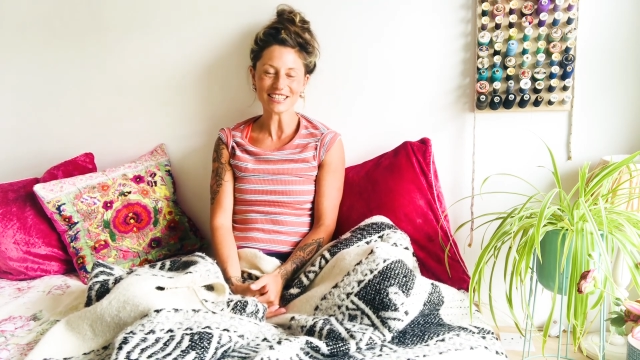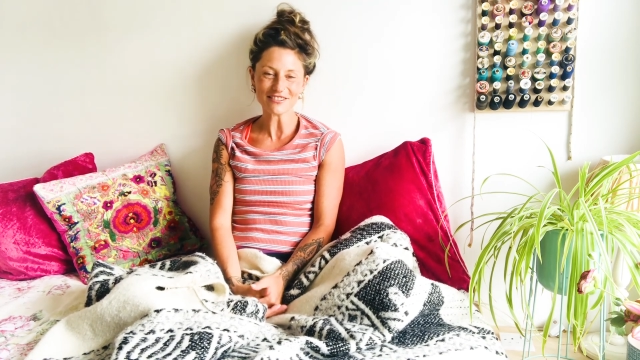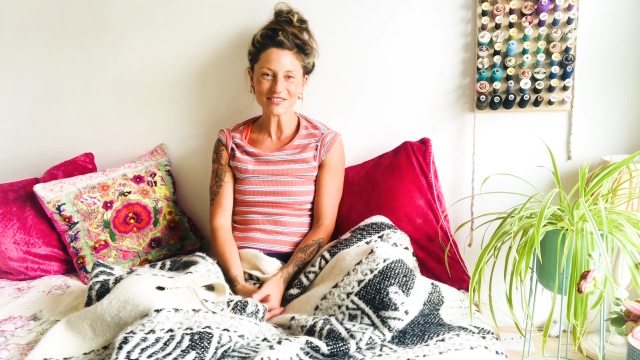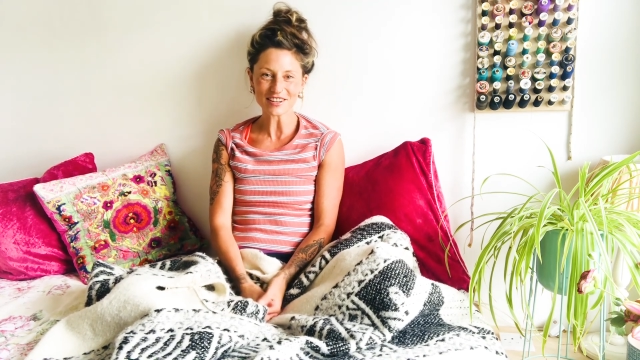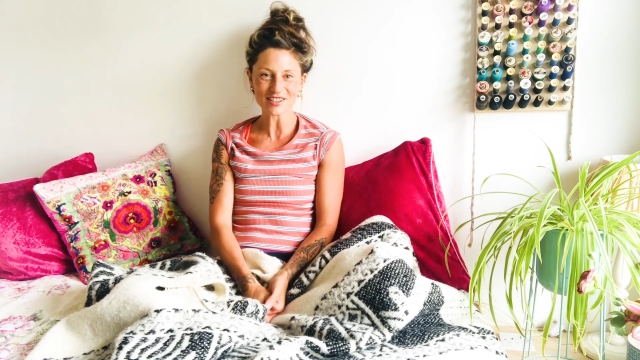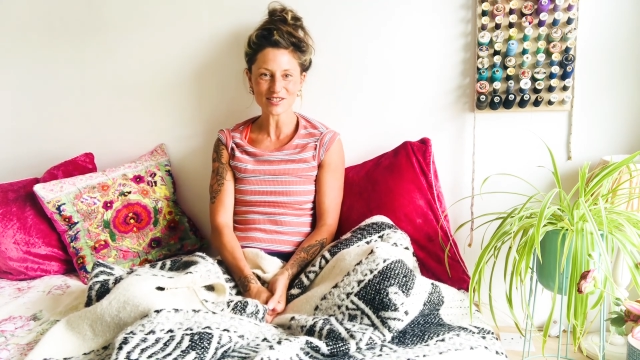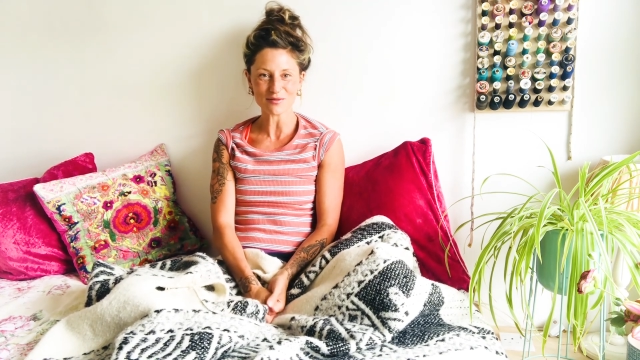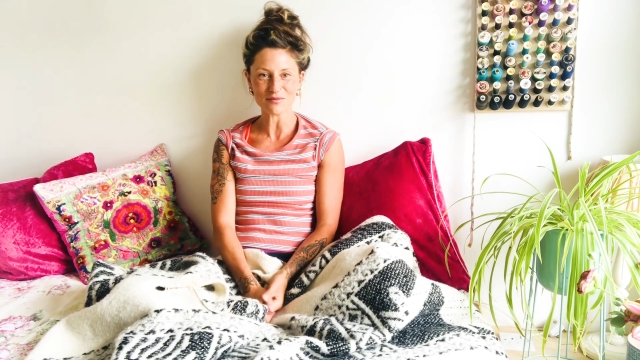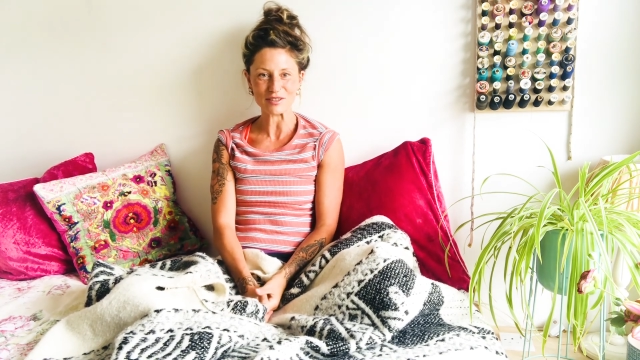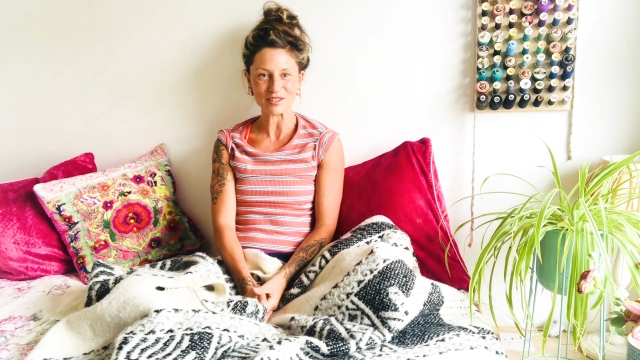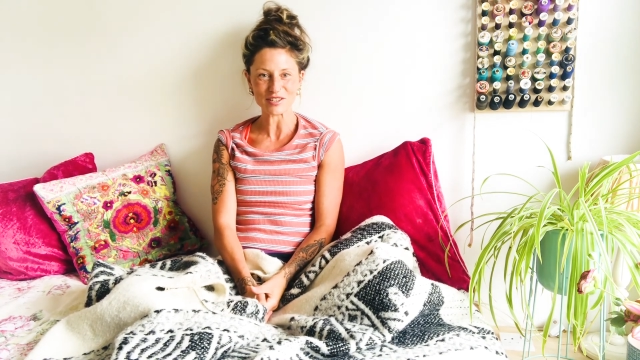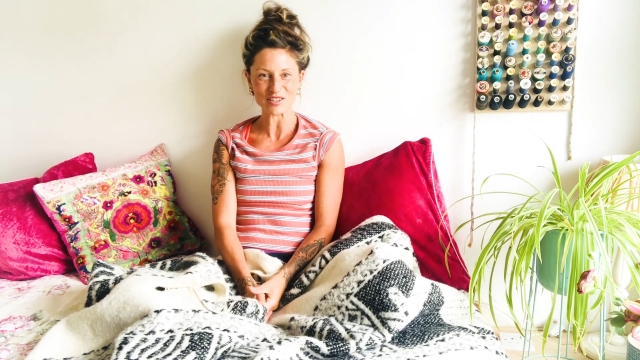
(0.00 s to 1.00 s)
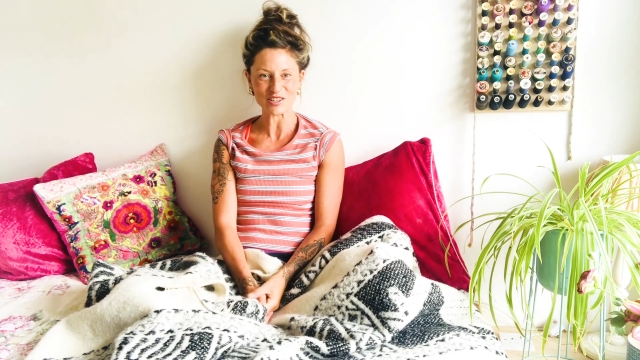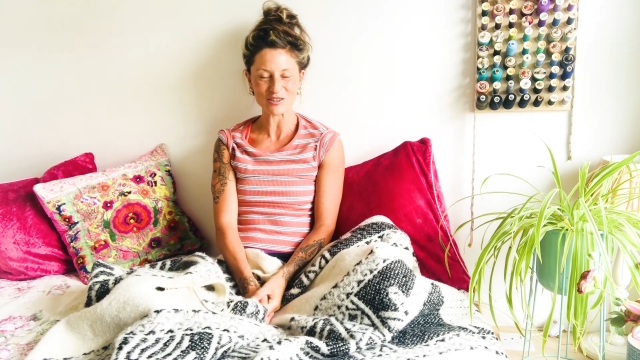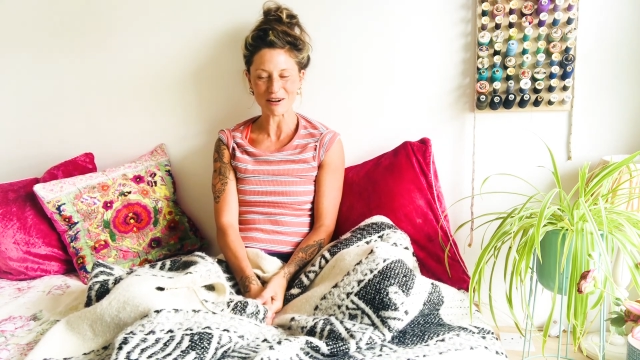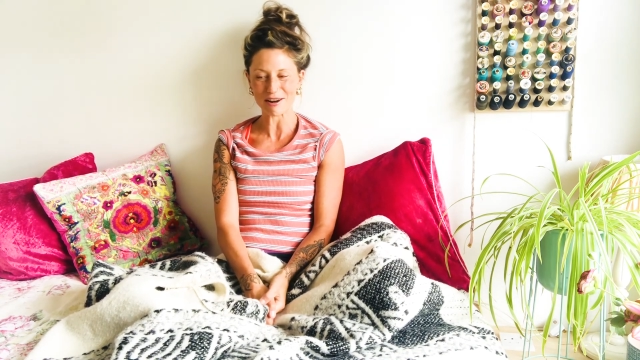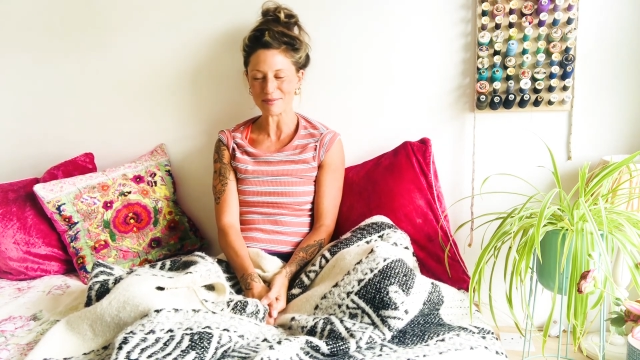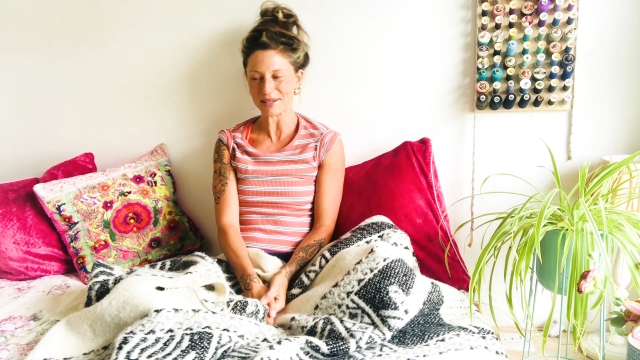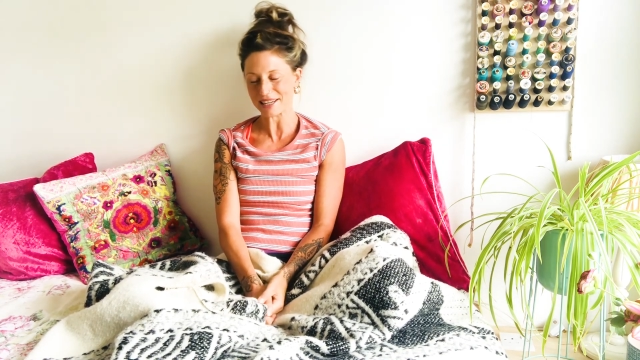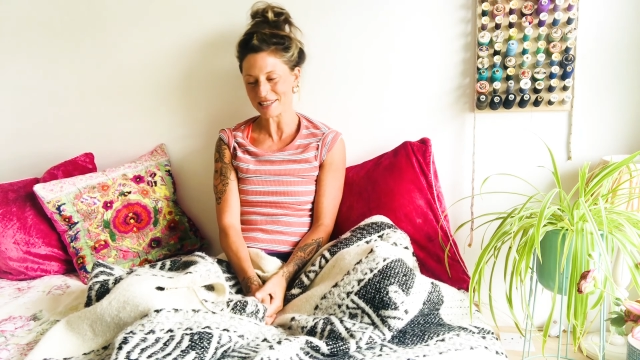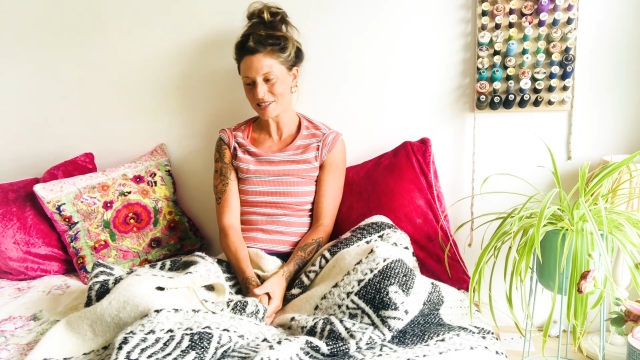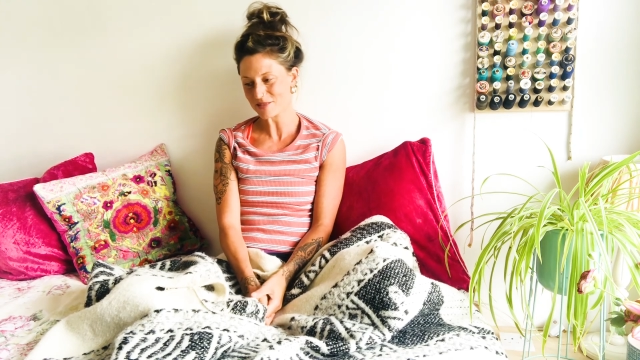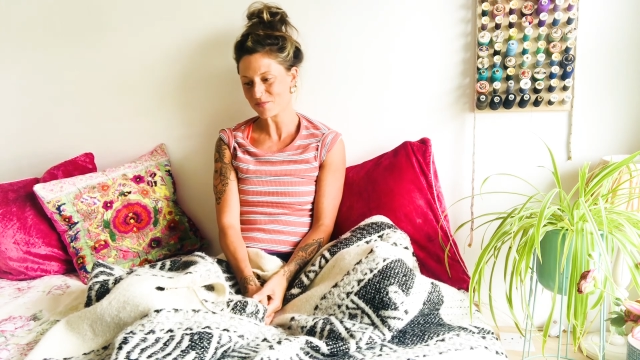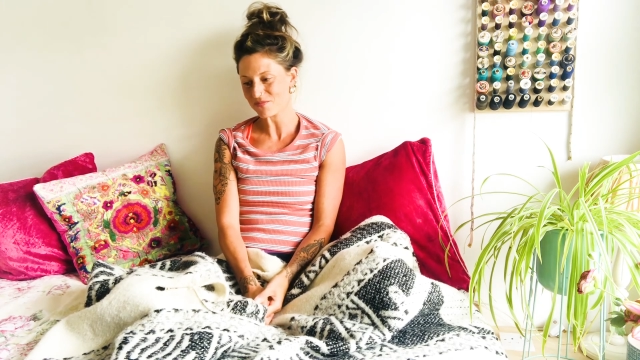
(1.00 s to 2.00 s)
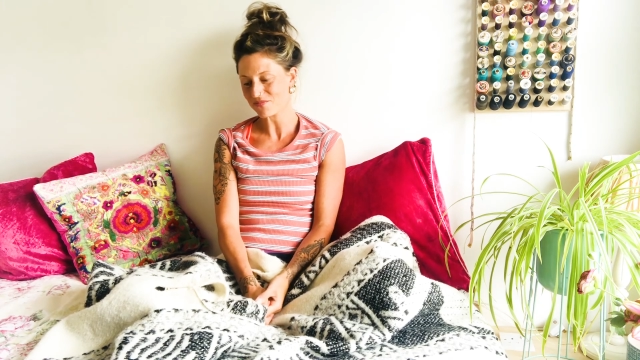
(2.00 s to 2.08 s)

if that's something to describe it as.